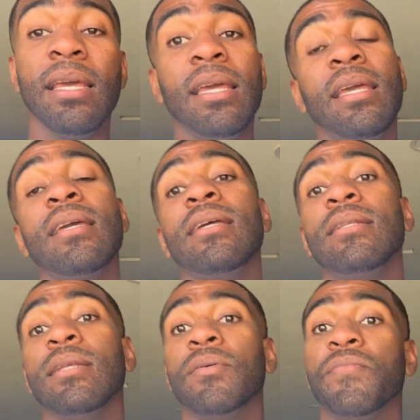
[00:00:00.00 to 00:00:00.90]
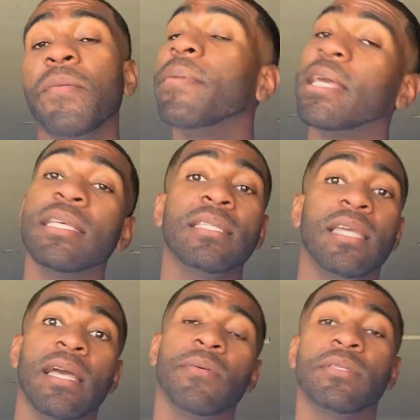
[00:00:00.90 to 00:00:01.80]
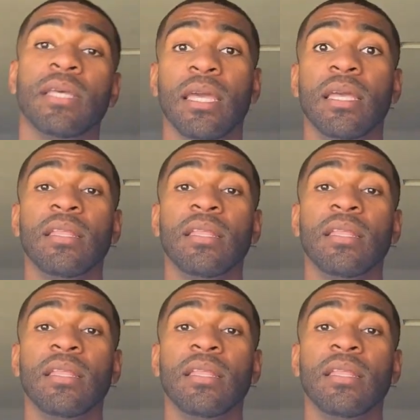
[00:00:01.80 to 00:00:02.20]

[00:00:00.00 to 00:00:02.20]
And the biggest thing I would say,